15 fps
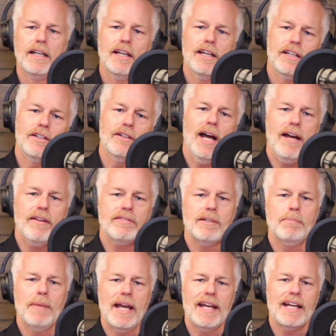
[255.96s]
You have to
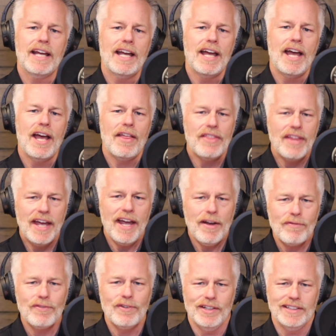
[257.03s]
make the
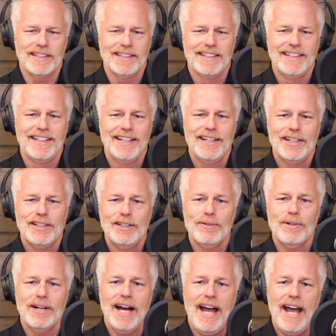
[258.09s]
effort. You
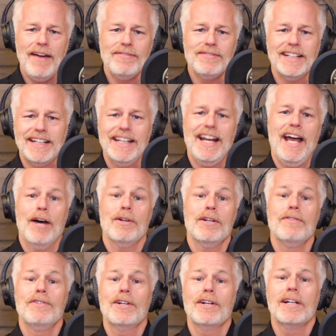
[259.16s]
will have to get out
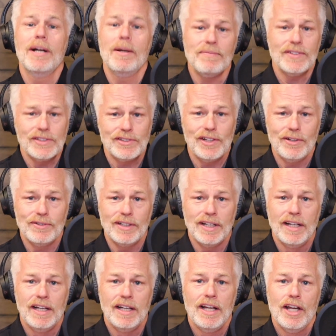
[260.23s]
of your comfort zone.
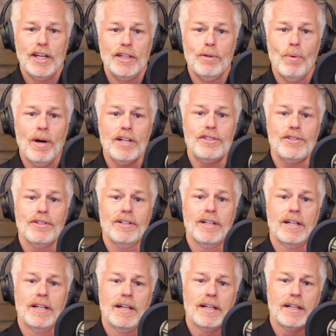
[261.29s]
You want your
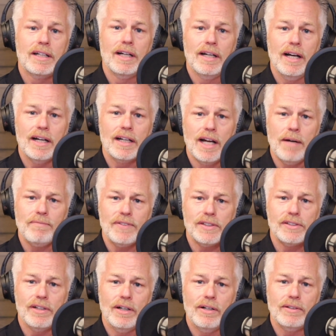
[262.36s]
comfort
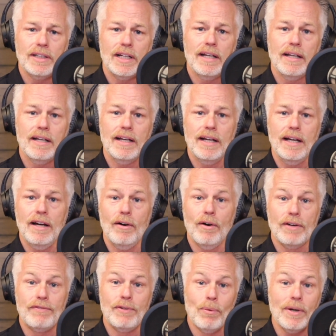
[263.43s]
zone, or
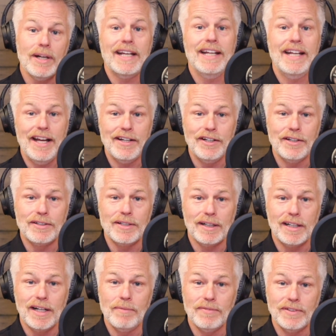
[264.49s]
if you want to get out of your
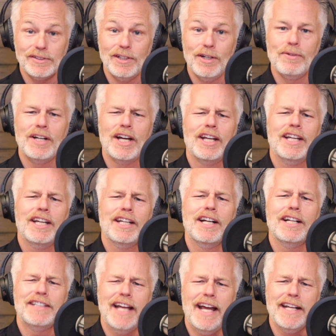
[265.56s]
comfort zone, get
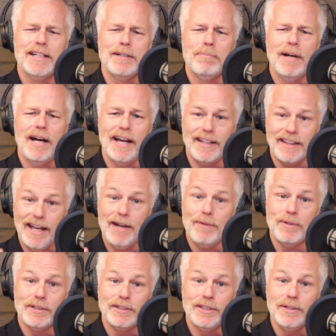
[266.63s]
a tandem bike. That
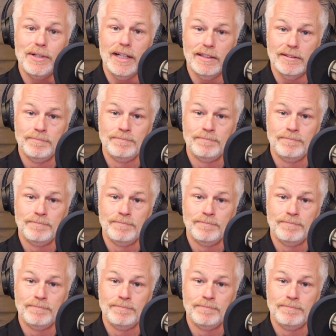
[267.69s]
will do it.